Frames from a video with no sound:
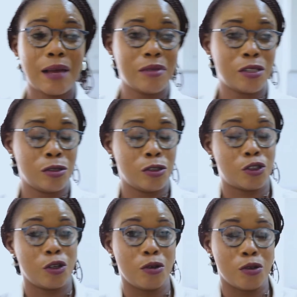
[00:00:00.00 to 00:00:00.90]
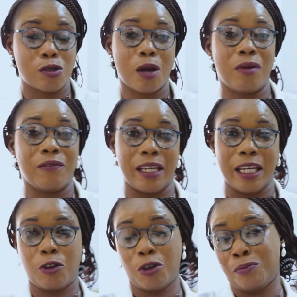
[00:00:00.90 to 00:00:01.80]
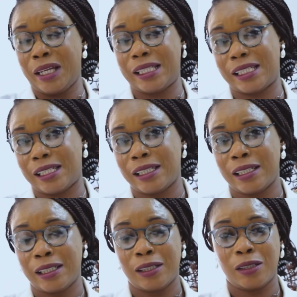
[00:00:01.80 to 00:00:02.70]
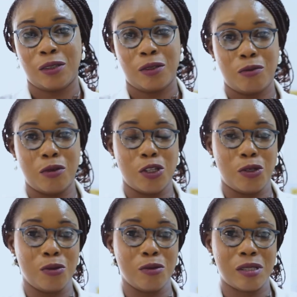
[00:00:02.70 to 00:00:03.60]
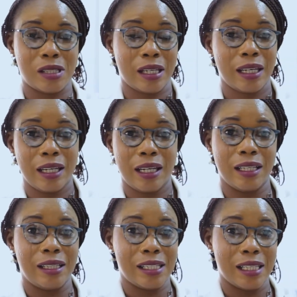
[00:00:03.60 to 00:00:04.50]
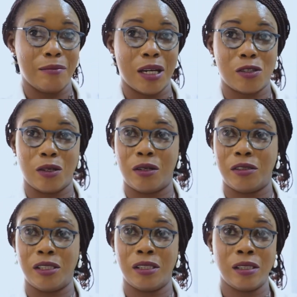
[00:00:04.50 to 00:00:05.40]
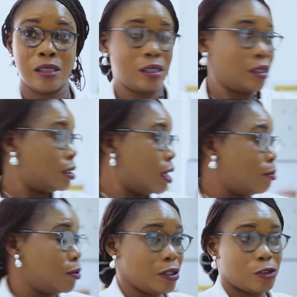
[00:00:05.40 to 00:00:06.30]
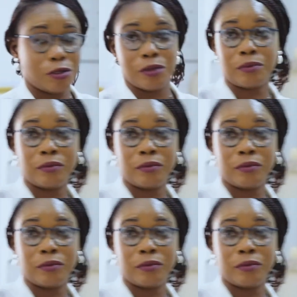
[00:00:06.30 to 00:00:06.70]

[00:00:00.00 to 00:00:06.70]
Let me show you some of the equipment we use in this nematology laboratory.